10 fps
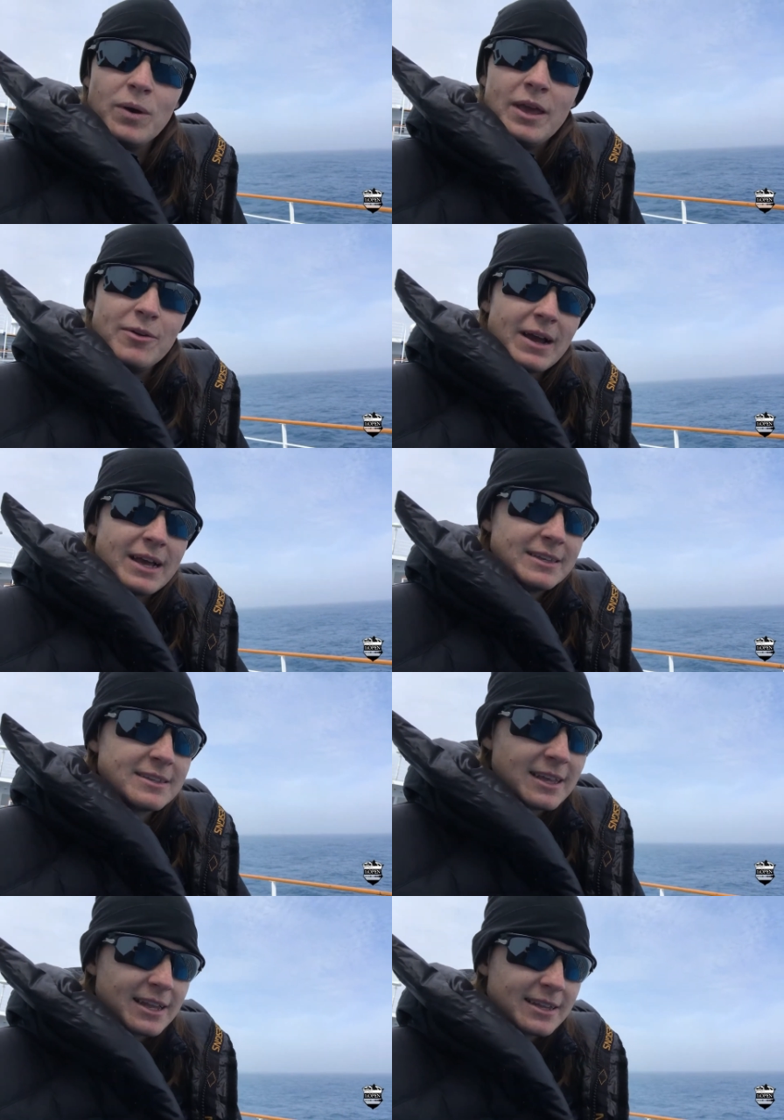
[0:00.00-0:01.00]
he
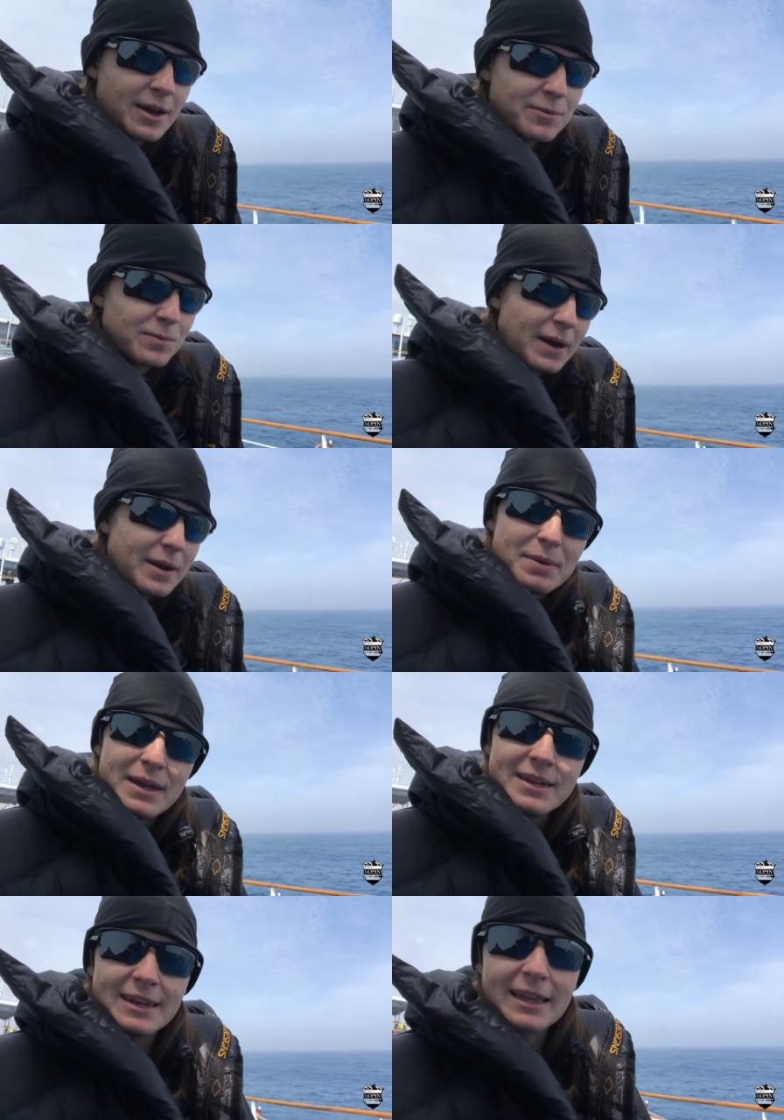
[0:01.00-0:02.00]
reckons that that might have
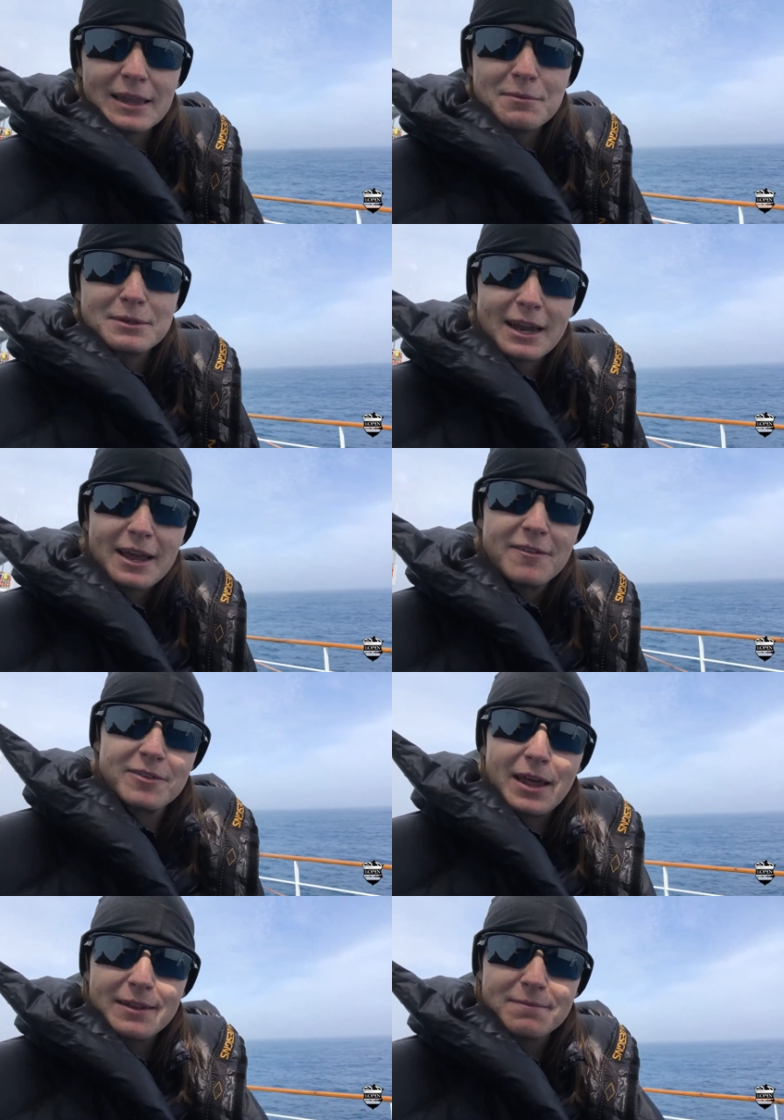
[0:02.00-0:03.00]
been a deadly mistake
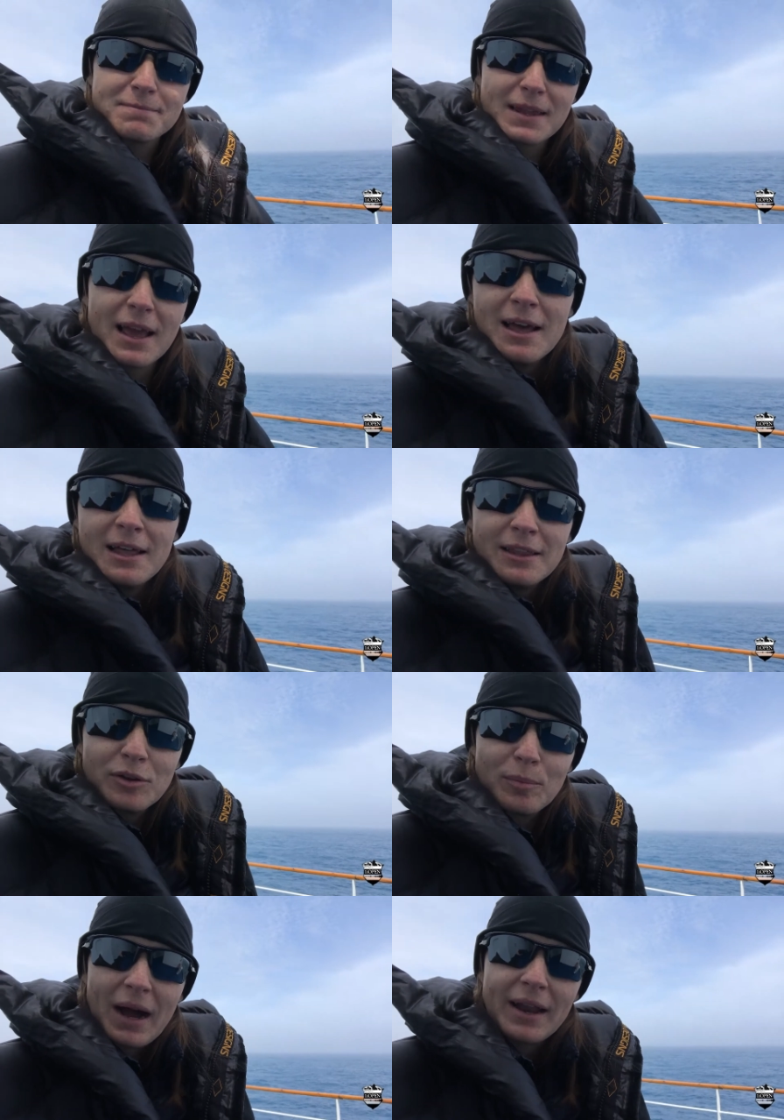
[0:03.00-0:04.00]
for that
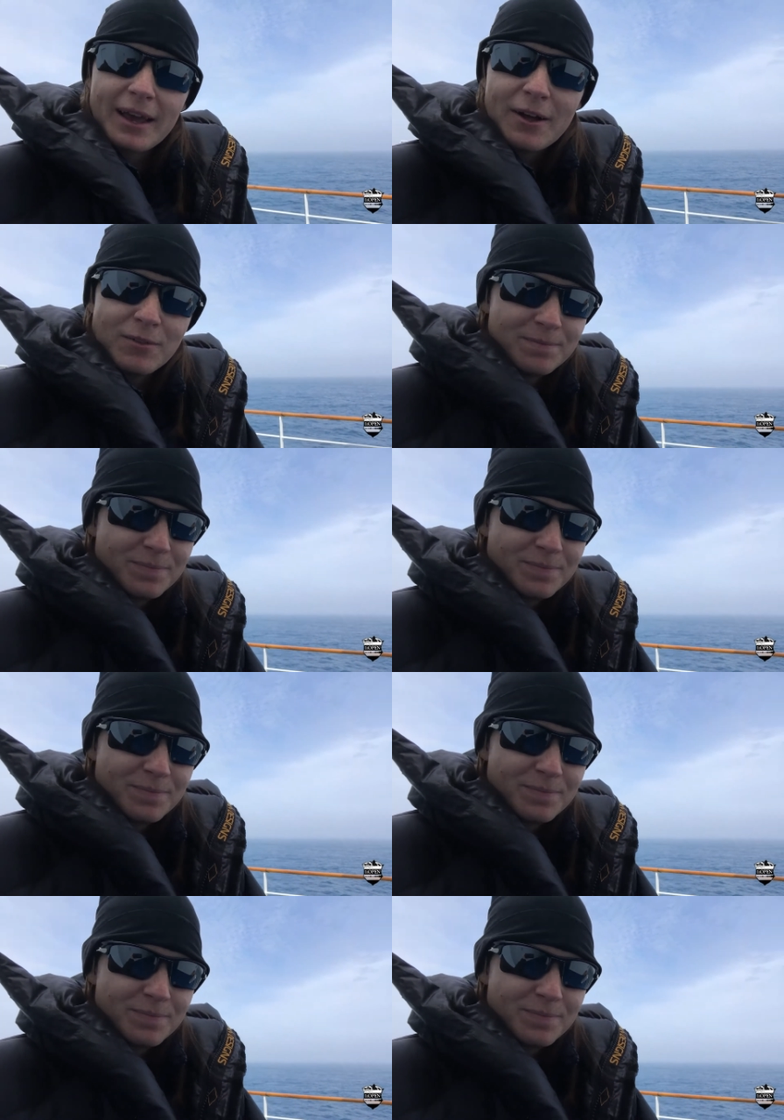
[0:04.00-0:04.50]
little barn owl.